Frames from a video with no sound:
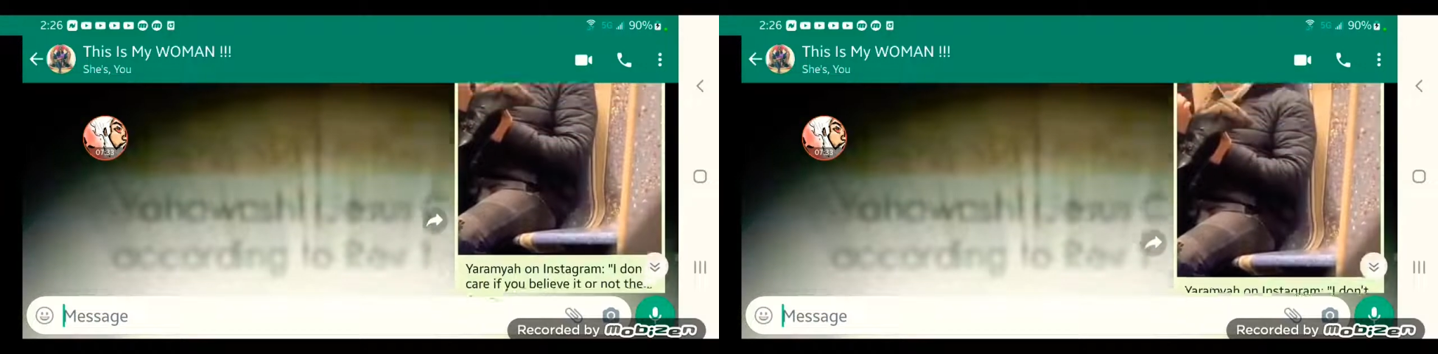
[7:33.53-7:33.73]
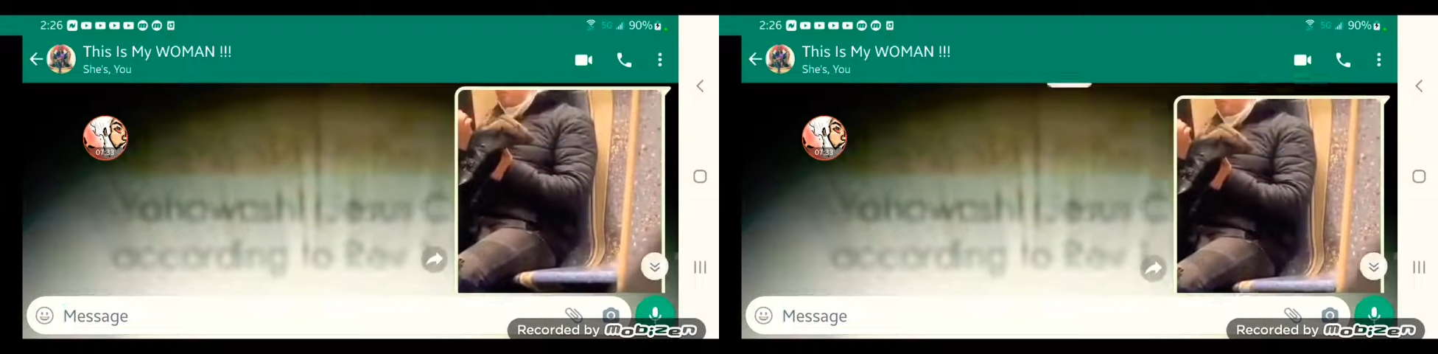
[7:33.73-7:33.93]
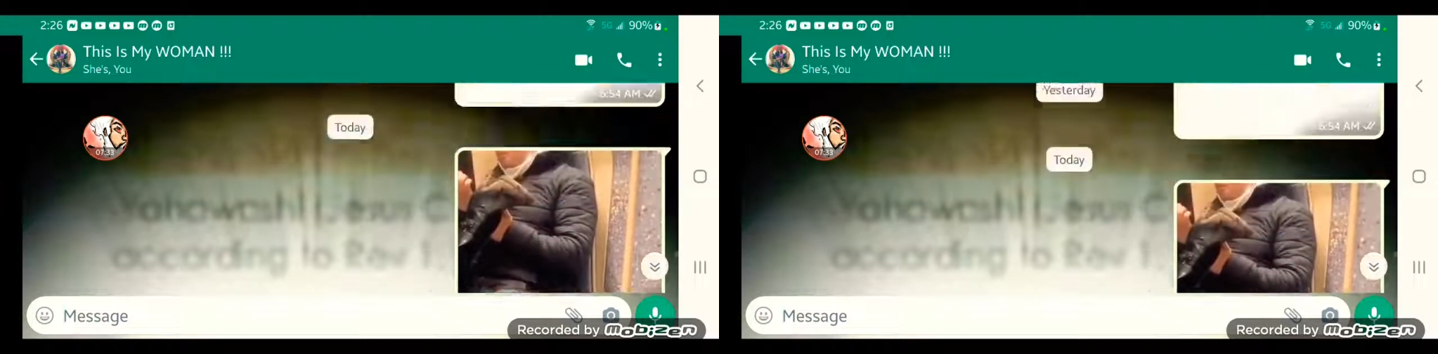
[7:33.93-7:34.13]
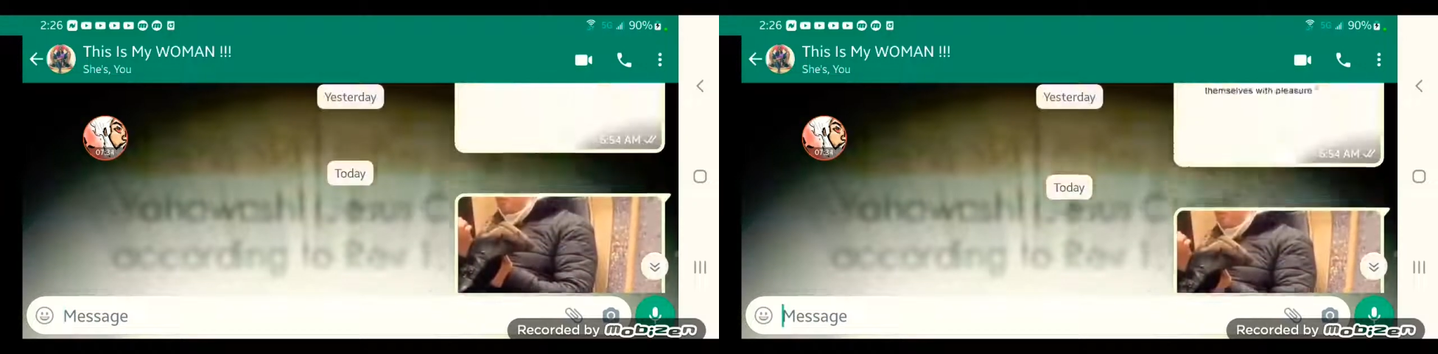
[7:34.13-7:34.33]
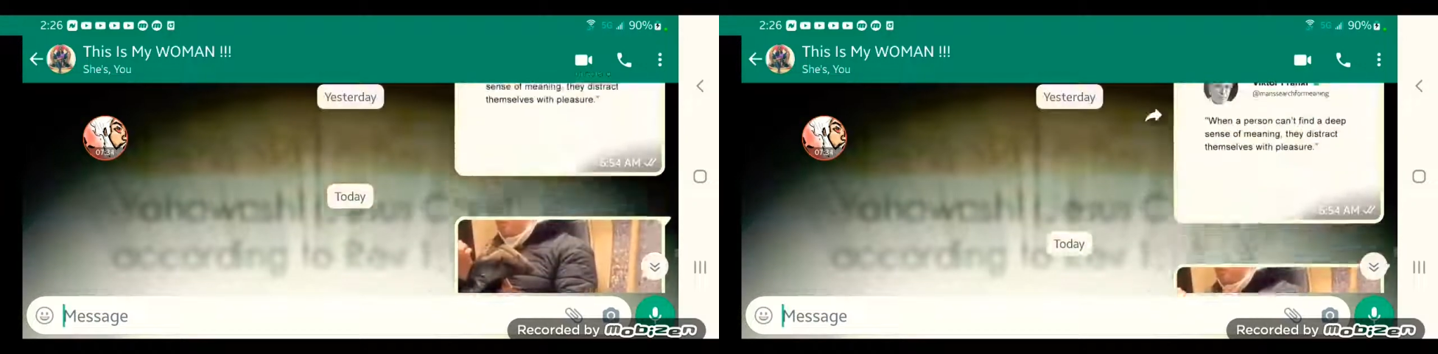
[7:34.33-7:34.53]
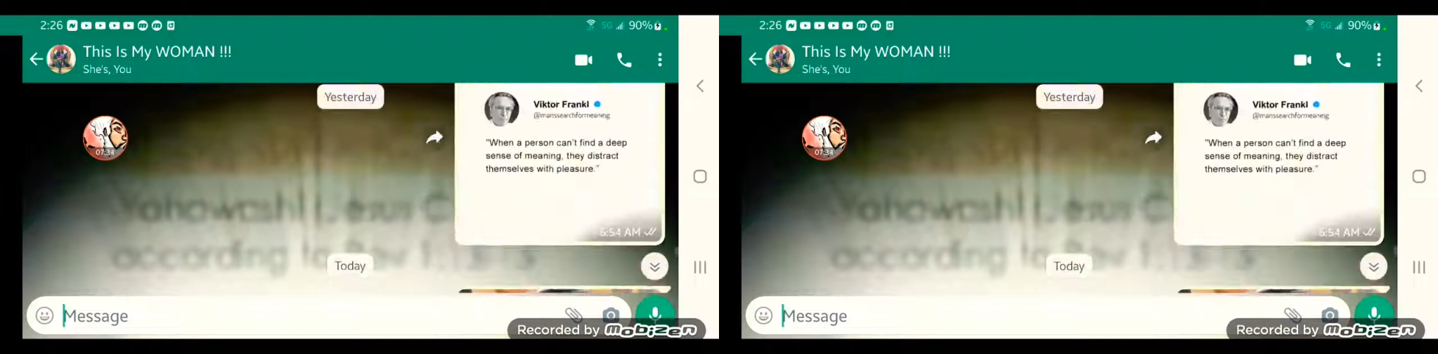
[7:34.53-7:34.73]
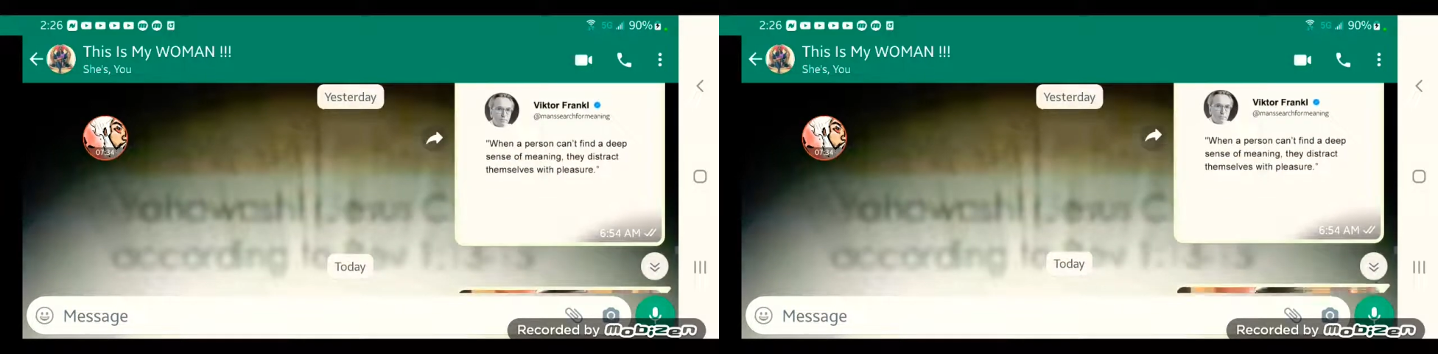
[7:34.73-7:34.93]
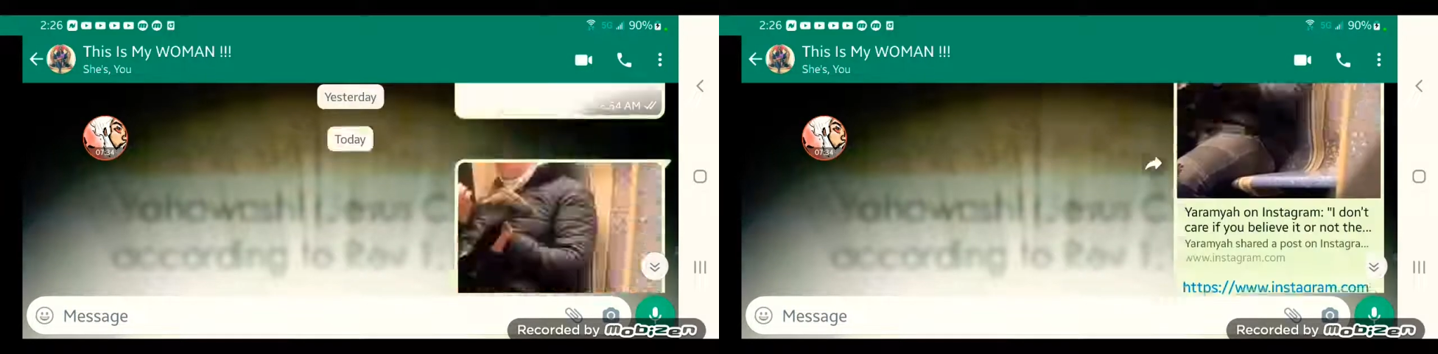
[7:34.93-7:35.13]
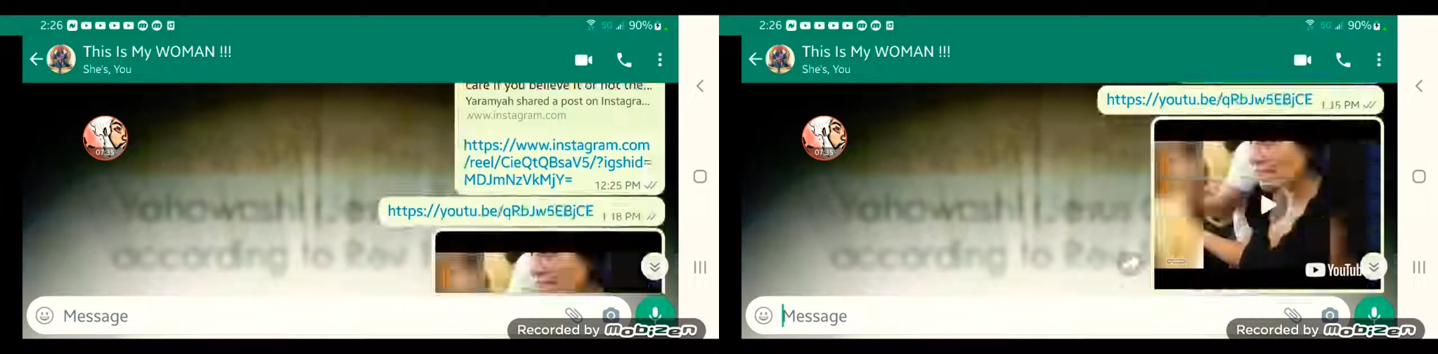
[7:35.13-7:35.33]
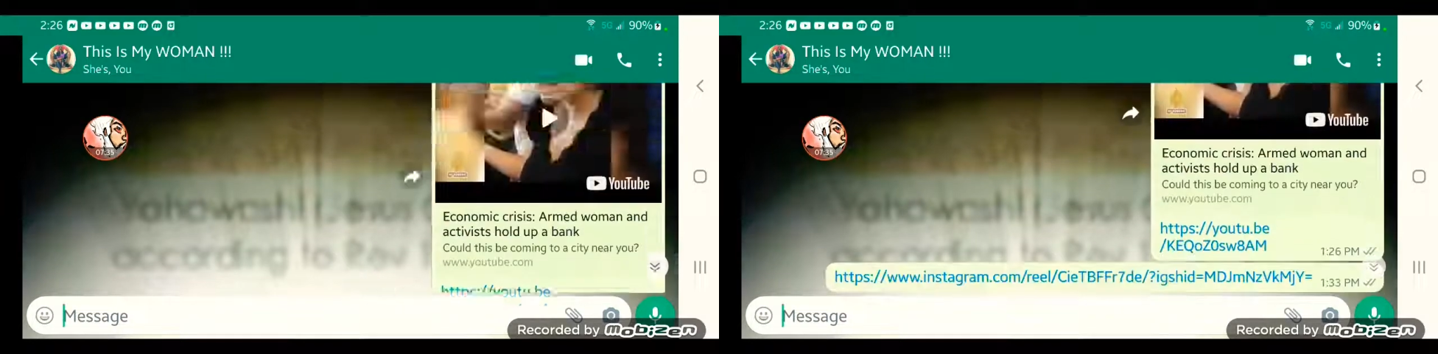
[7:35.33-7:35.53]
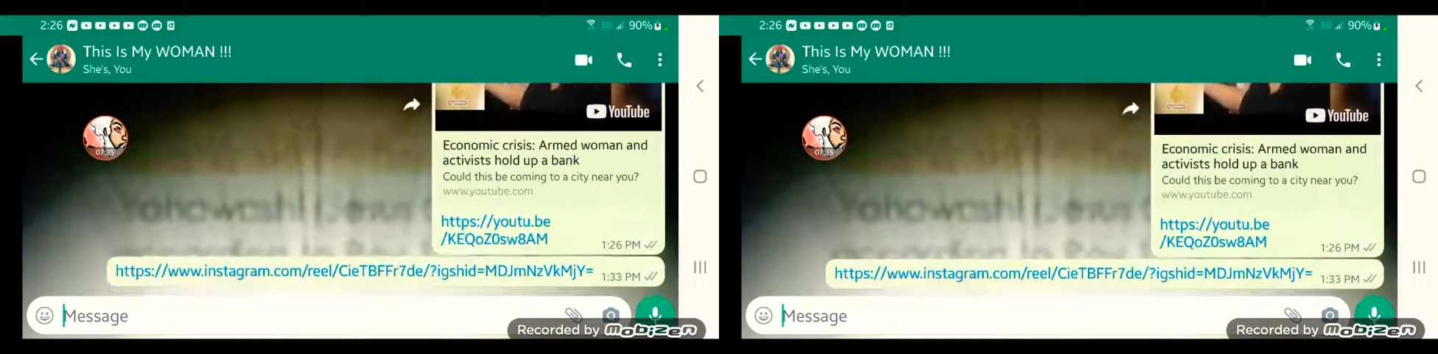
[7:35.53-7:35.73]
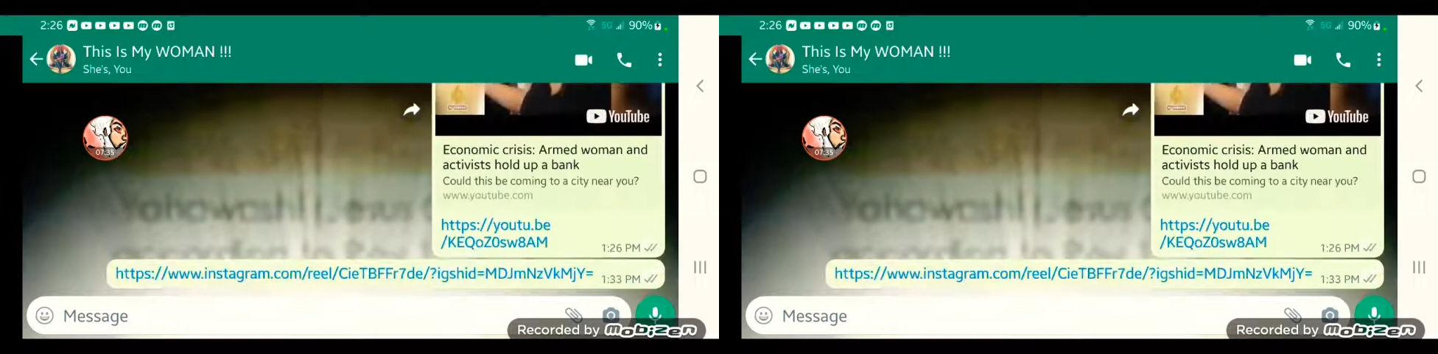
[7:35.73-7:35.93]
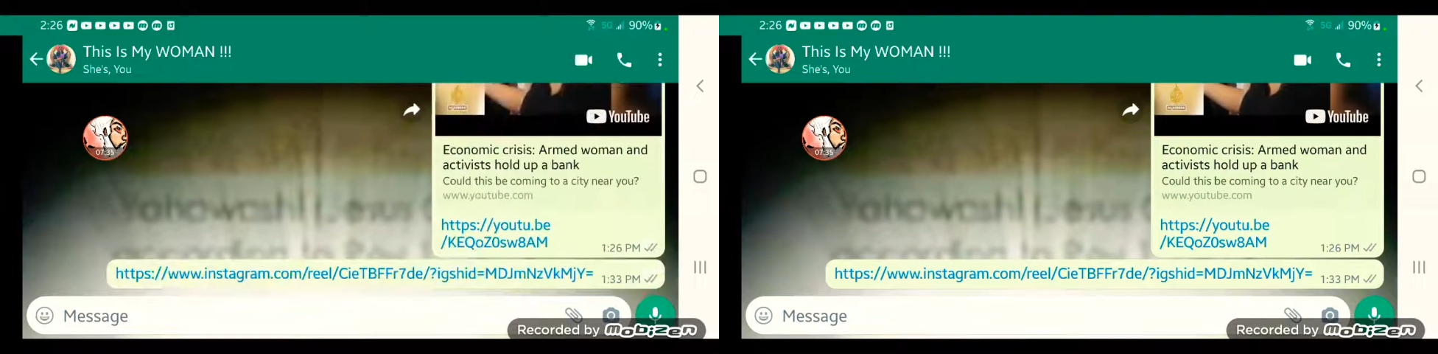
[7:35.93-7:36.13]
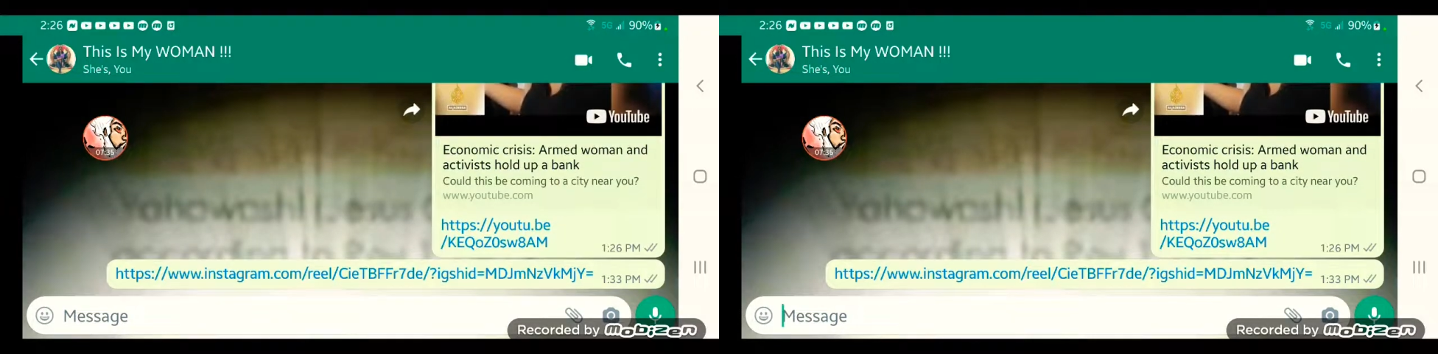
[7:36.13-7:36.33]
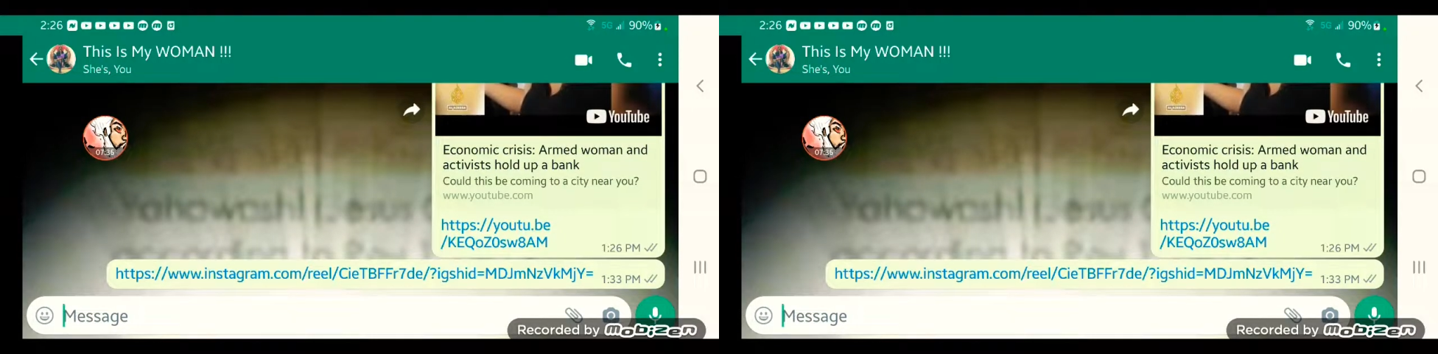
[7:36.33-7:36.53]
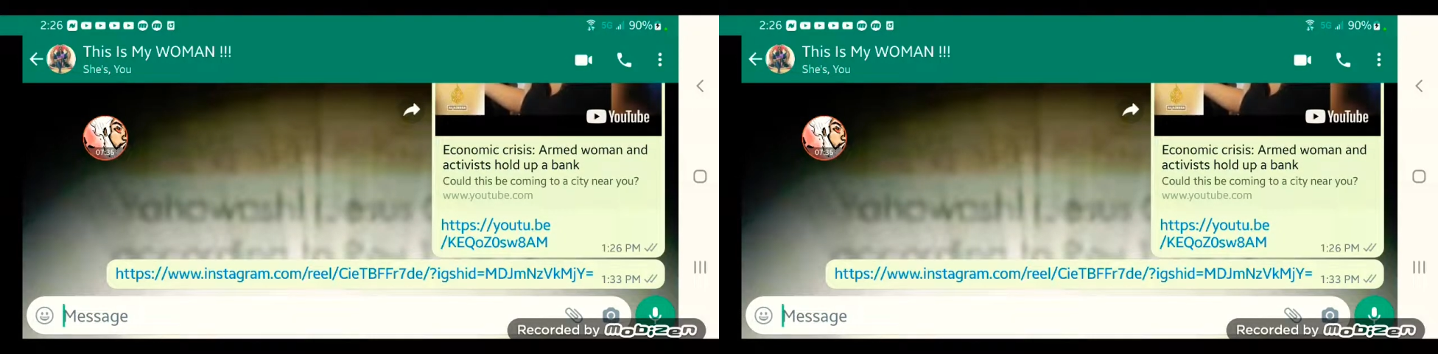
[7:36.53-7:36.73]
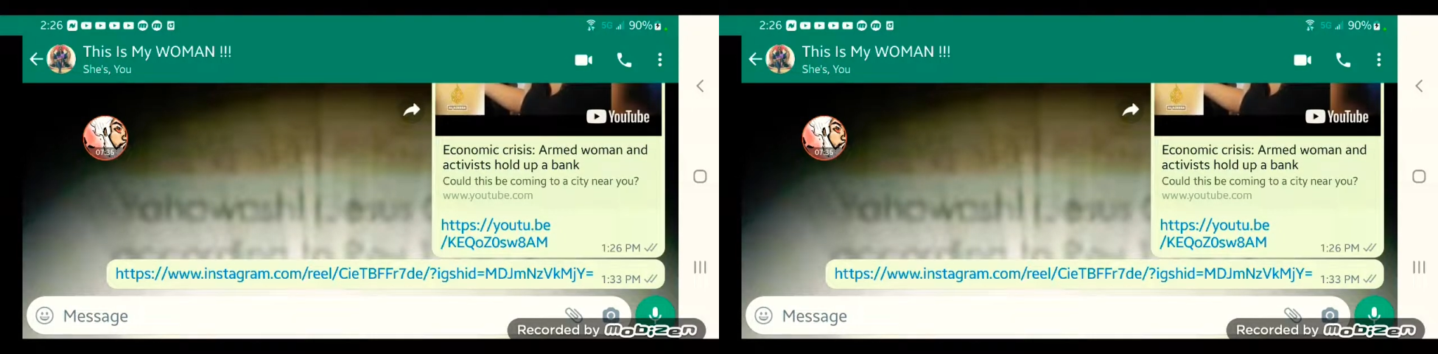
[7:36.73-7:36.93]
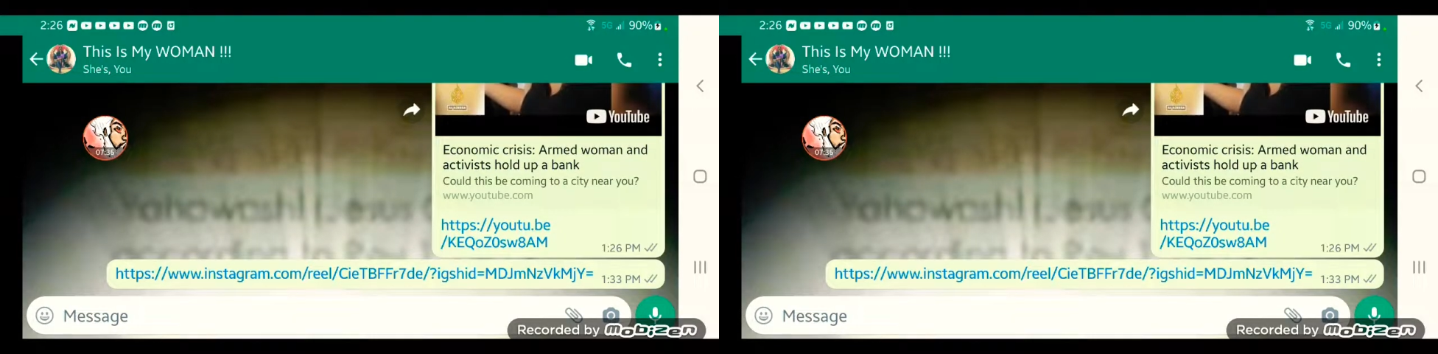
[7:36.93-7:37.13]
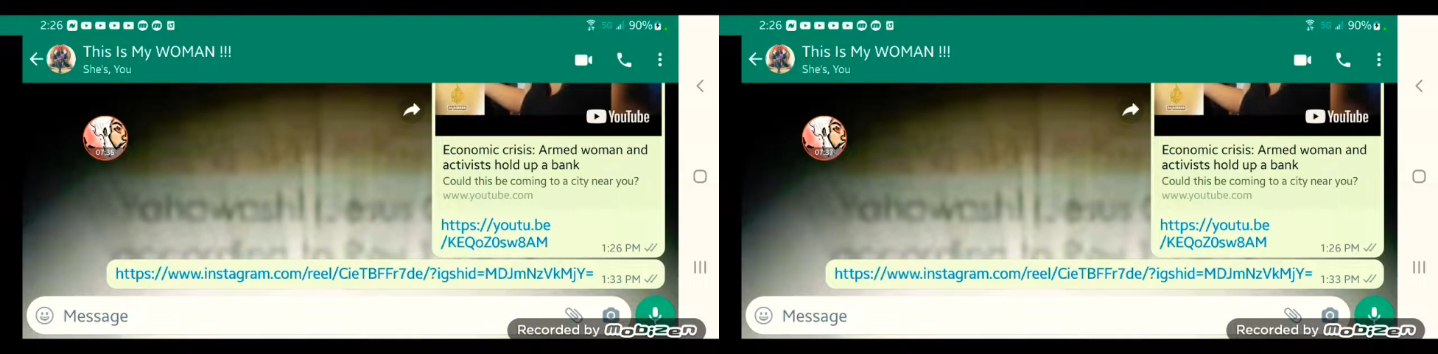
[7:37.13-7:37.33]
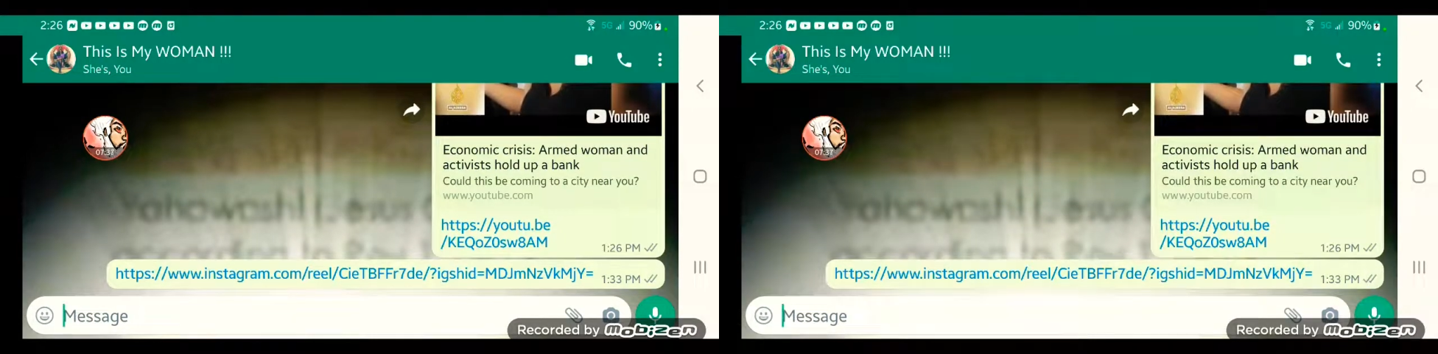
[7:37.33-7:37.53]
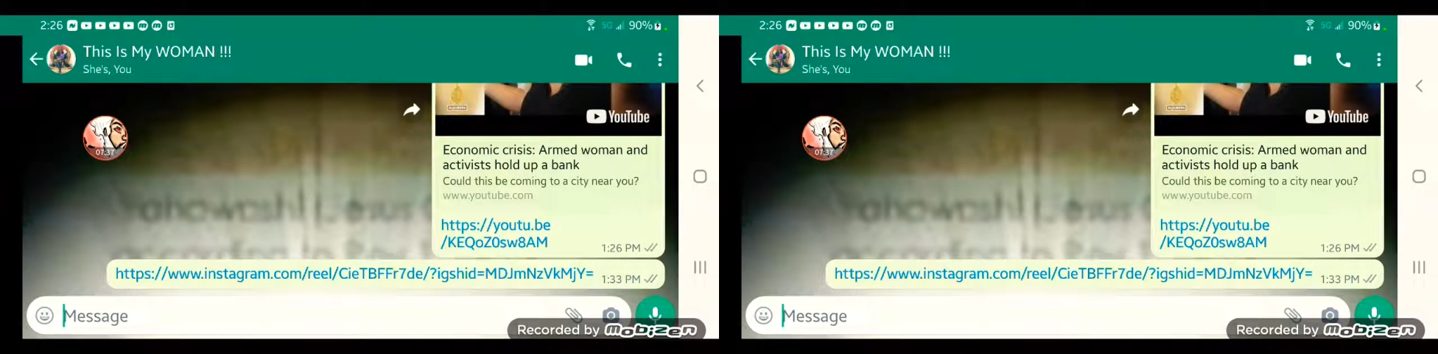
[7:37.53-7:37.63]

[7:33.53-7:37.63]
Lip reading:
[unreadable: no face in view]